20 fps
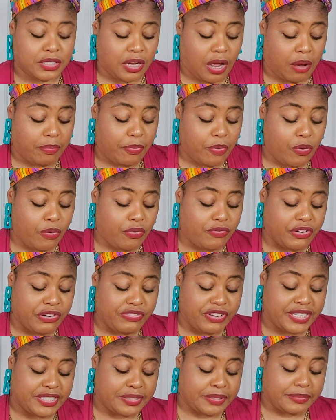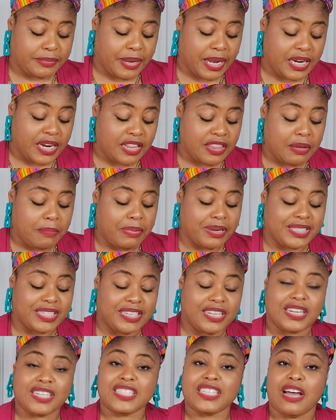top over it, another
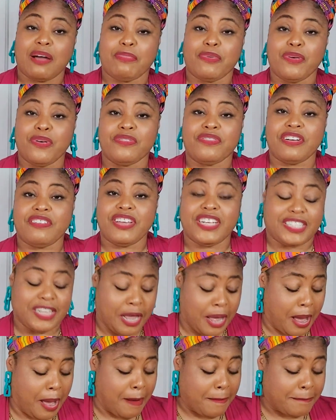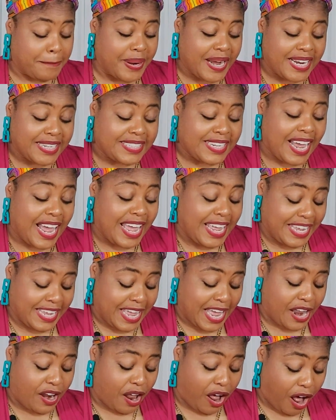button on top over it. But I
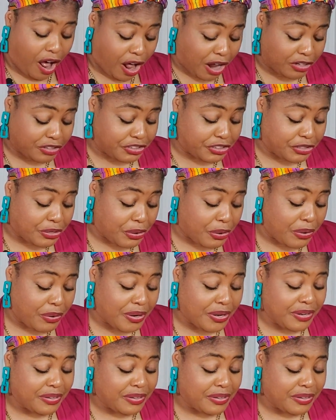can also